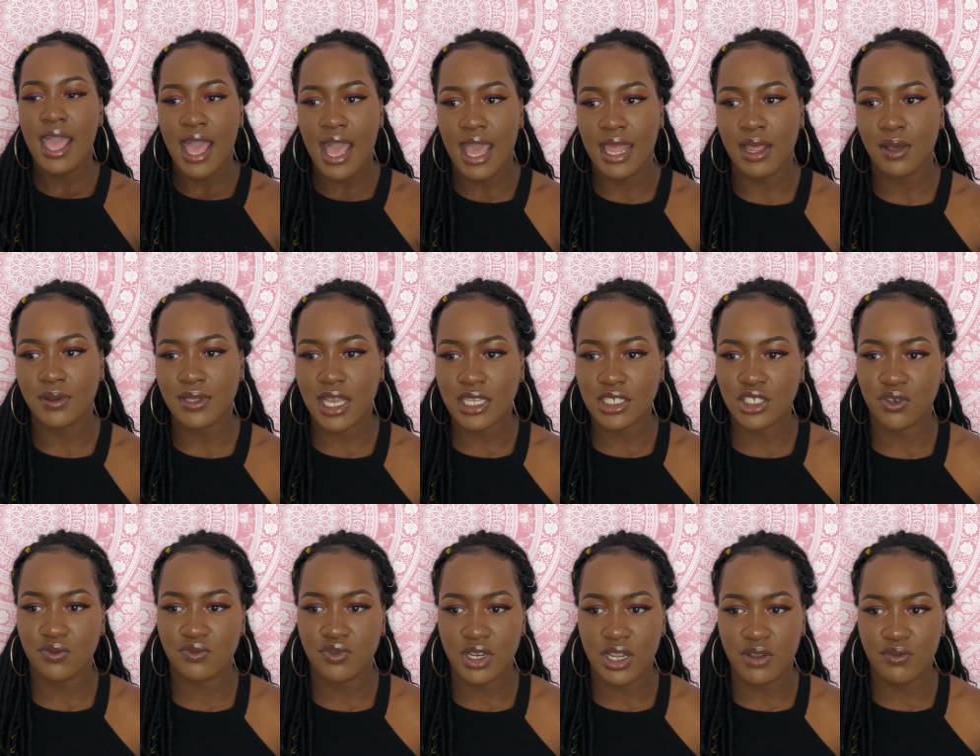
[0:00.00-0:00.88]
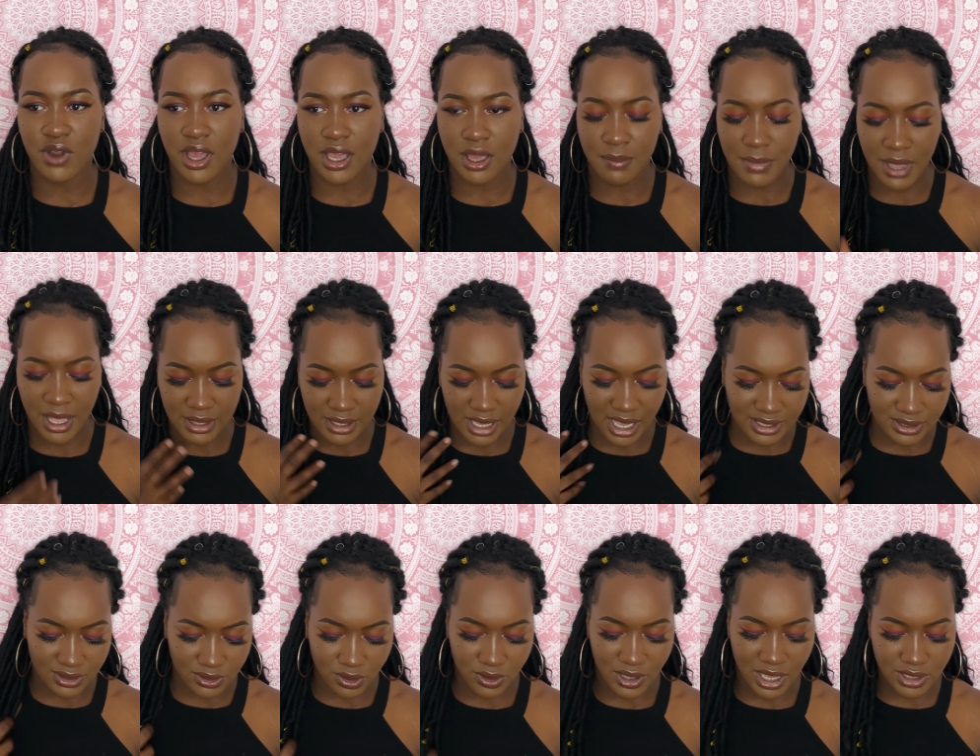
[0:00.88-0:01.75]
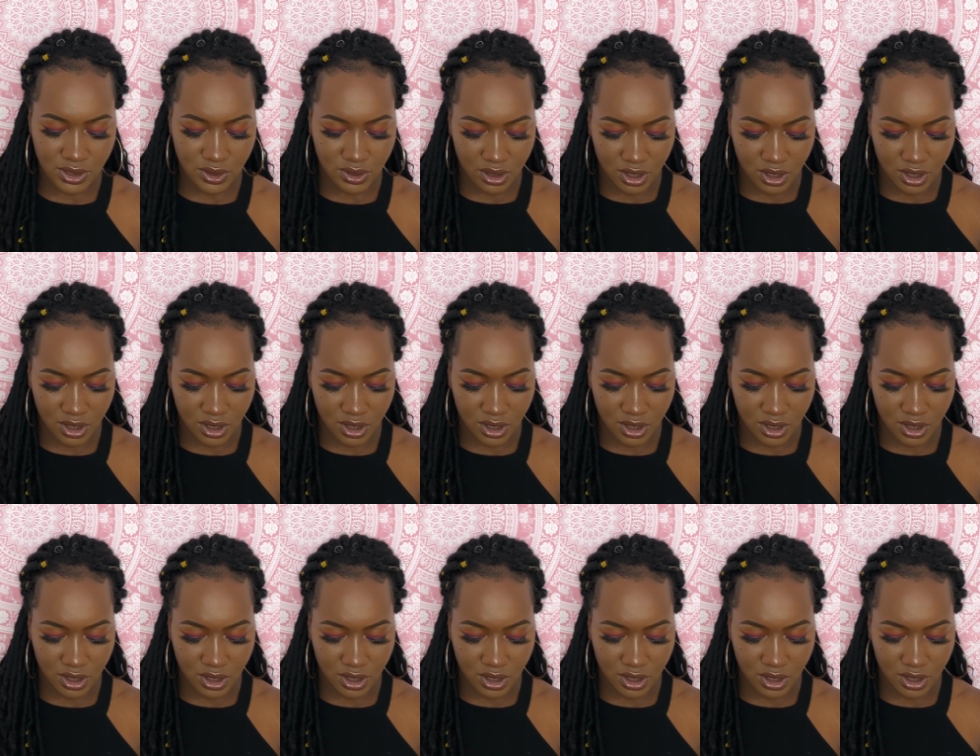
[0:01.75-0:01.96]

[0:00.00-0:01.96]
And I would actually really recommend that. So that's